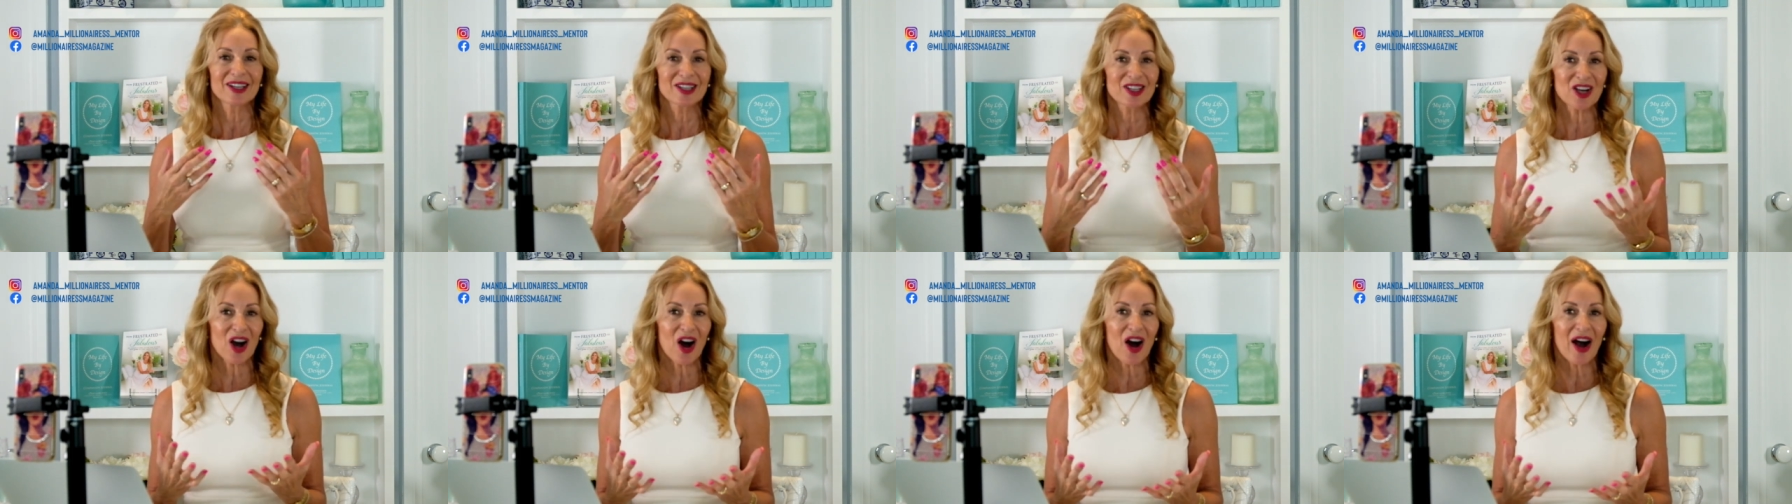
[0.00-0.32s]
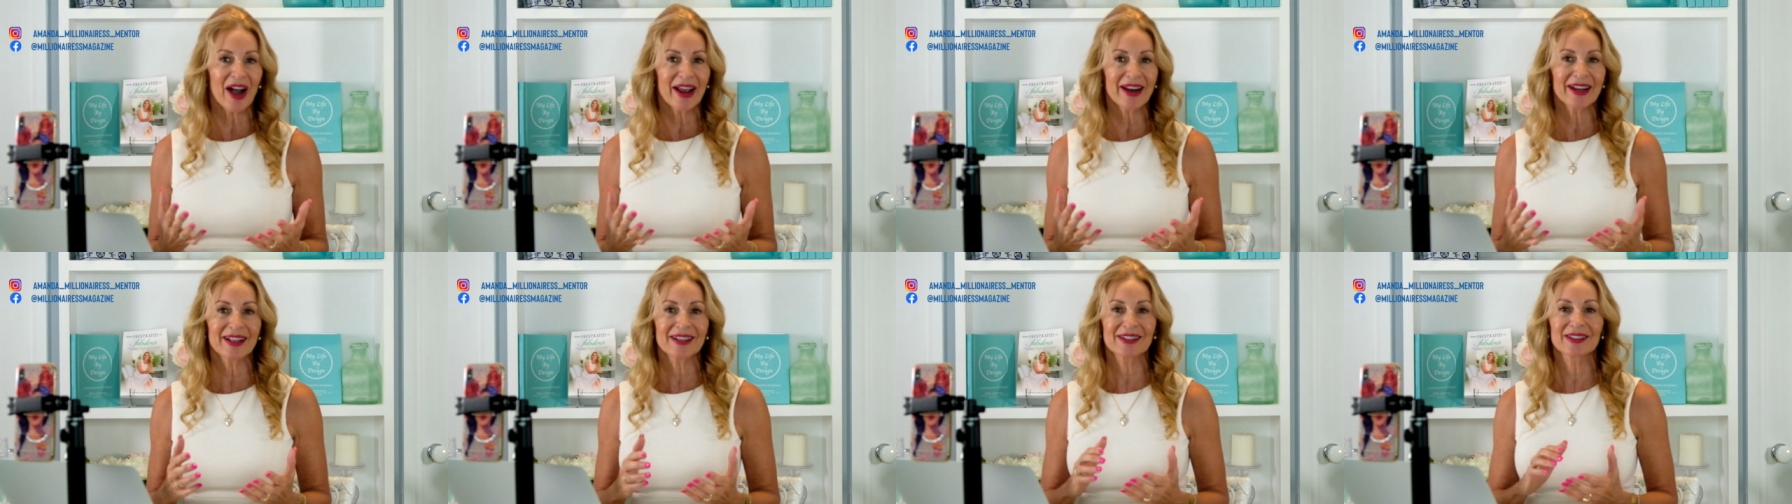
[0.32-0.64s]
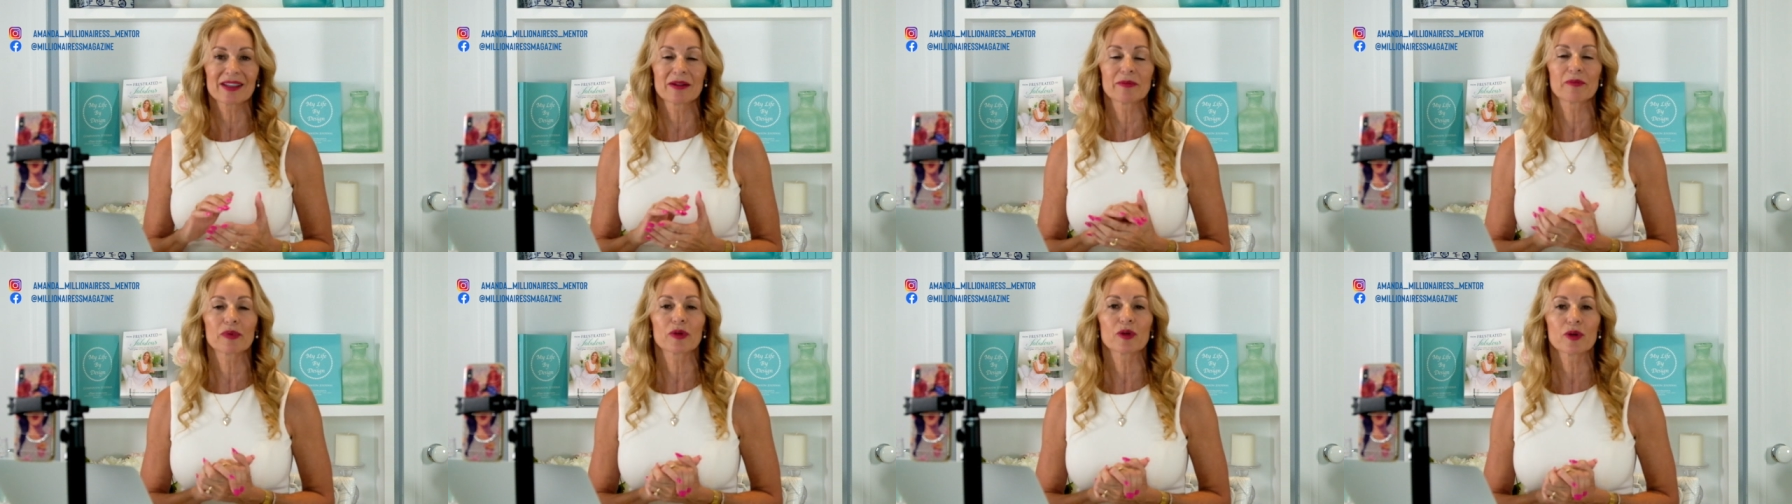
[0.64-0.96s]

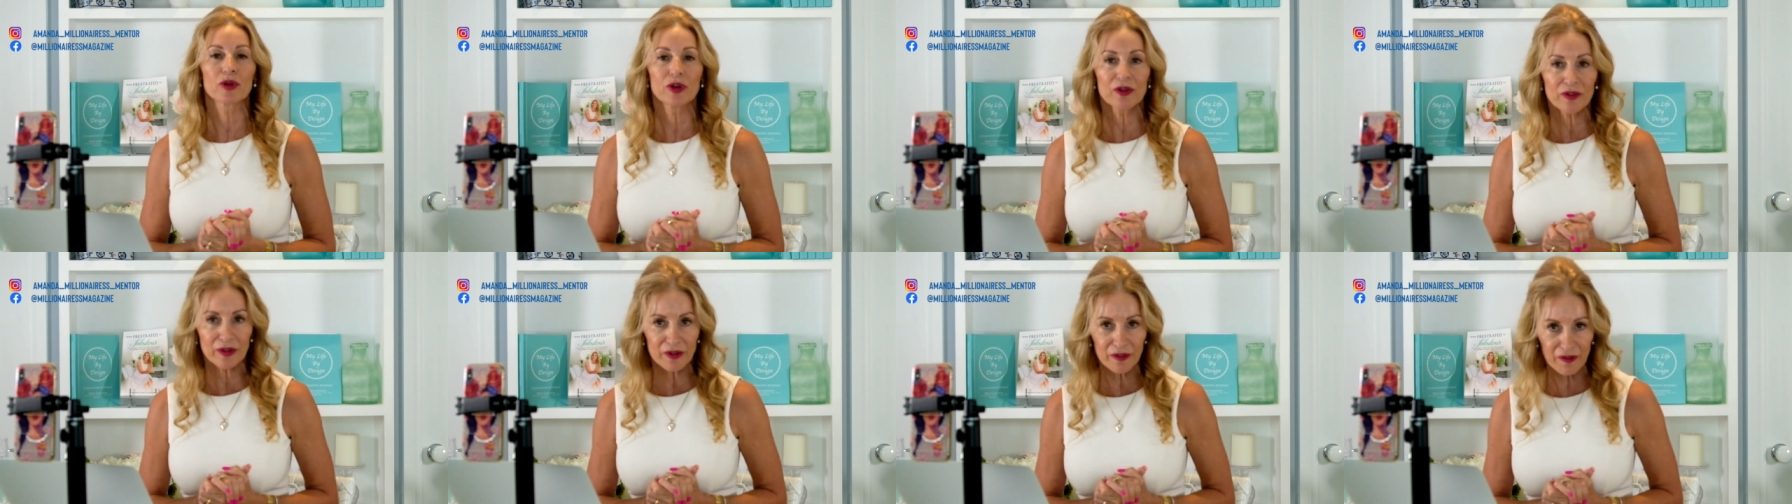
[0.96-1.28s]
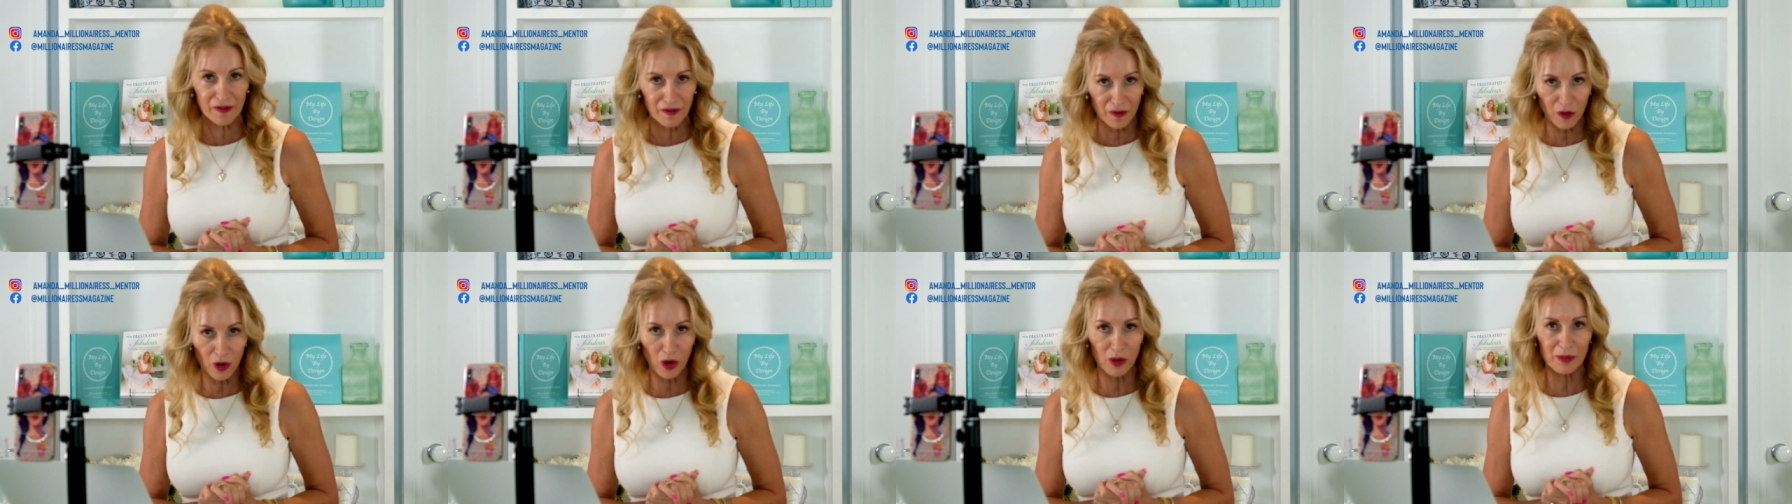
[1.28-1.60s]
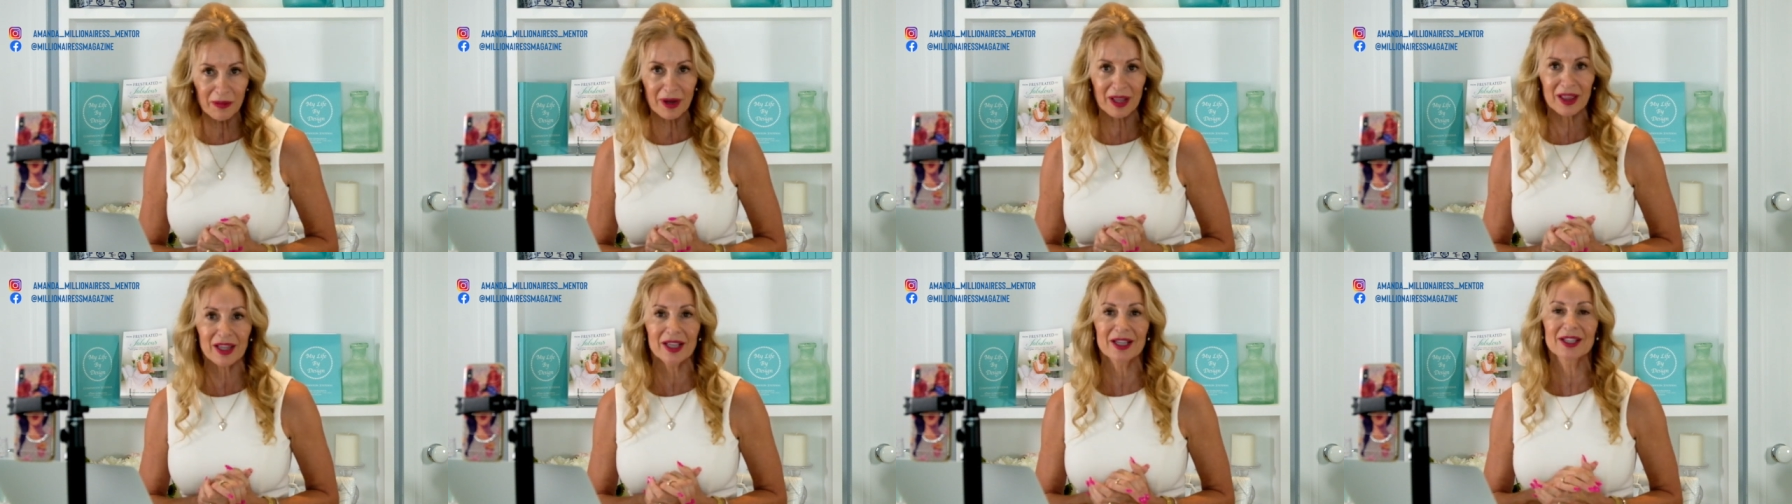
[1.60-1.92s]
guidance, and proven
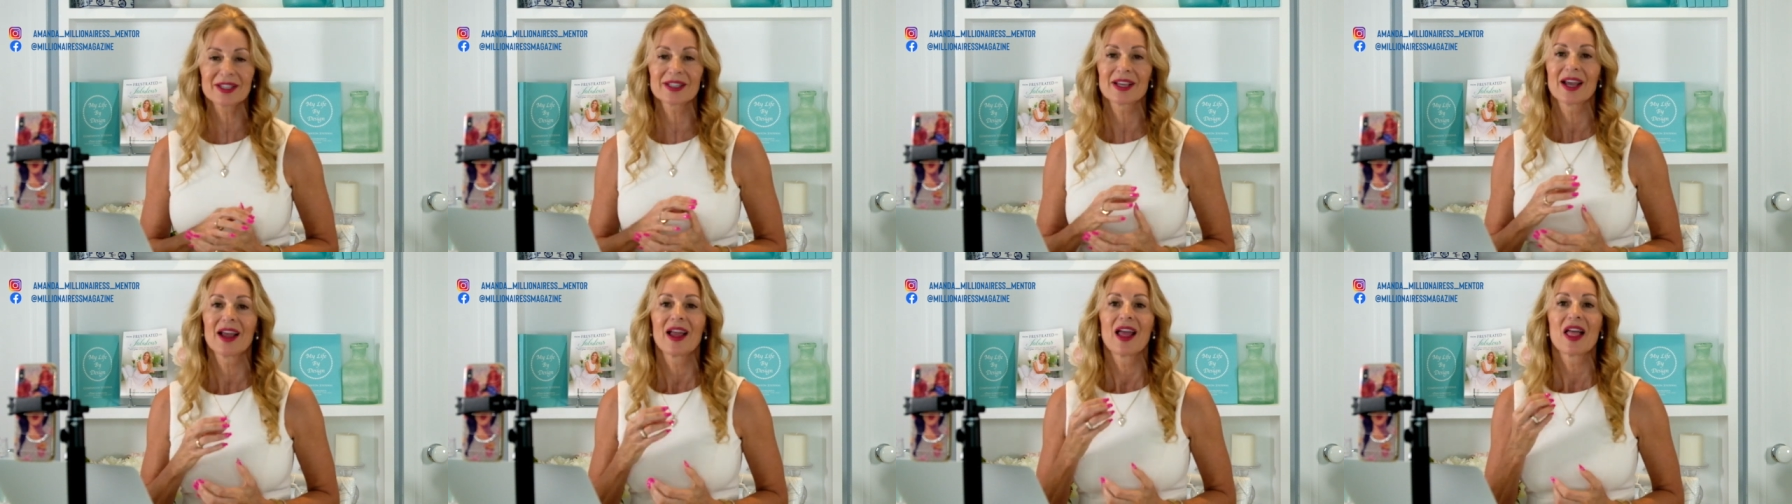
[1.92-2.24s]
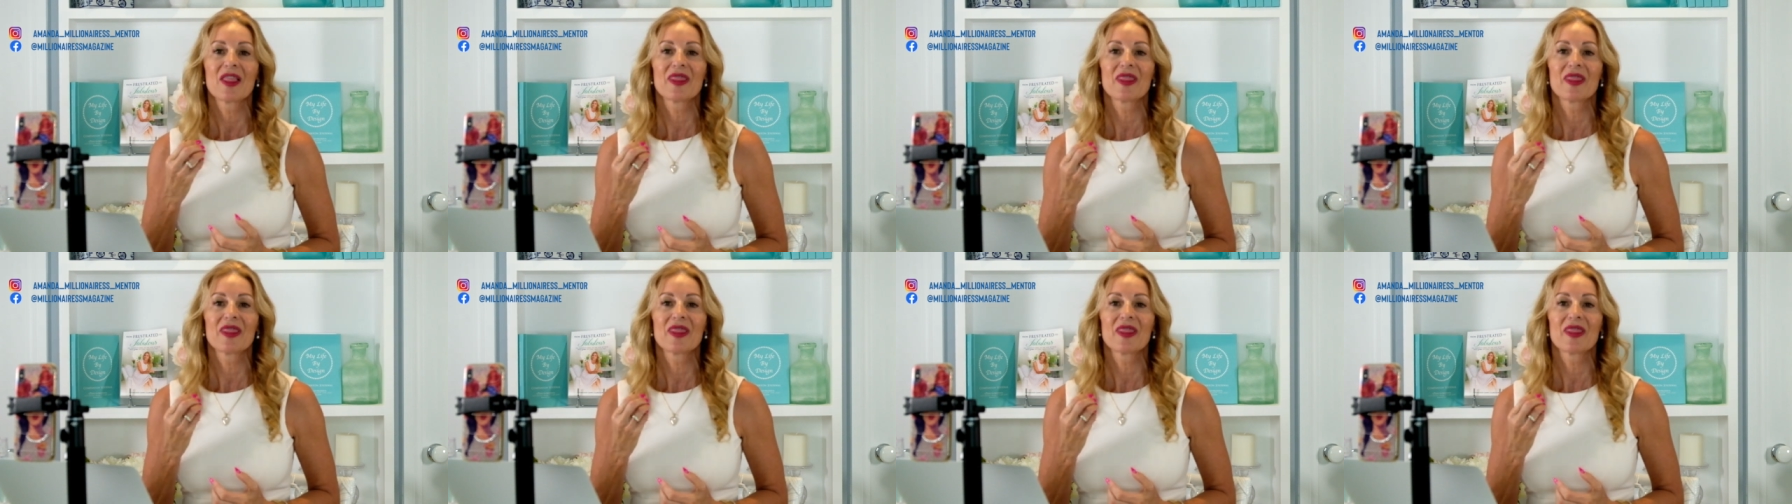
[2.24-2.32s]
formulas